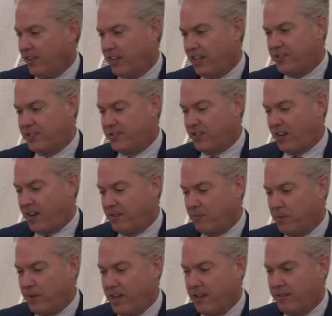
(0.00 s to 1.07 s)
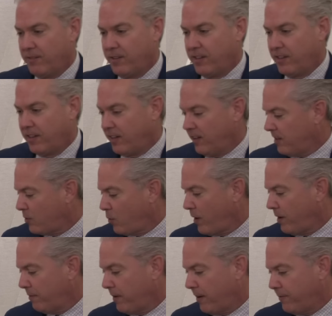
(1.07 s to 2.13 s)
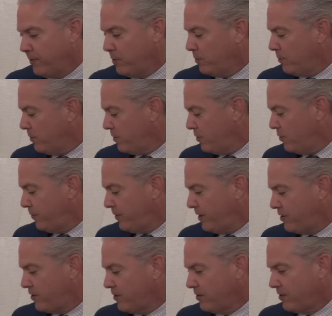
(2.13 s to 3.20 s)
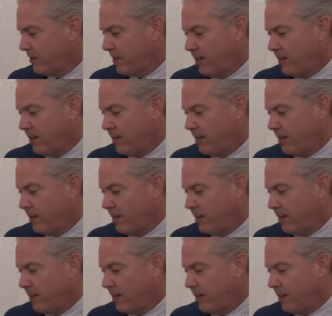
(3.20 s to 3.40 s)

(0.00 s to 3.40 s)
the ledge design, we have a, a, quite a, a few new features.